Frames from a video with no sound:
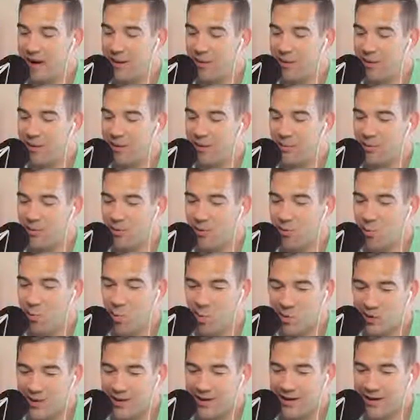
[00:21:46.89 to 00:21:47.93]
And how many people are
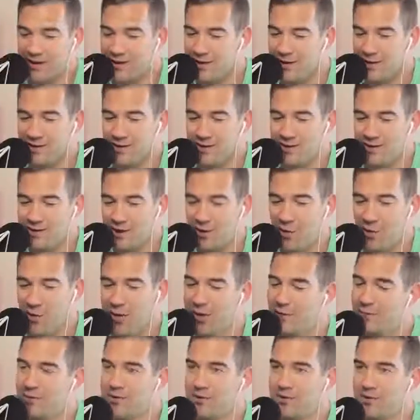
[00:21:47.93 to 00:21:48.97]
working in this
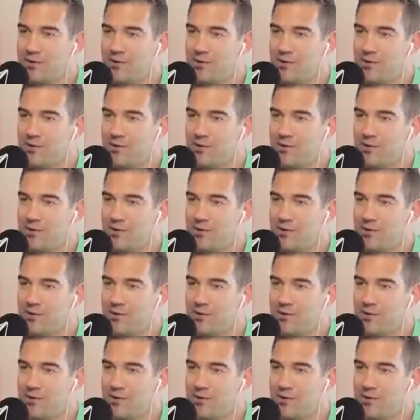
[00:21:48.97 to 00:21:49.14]
co-op?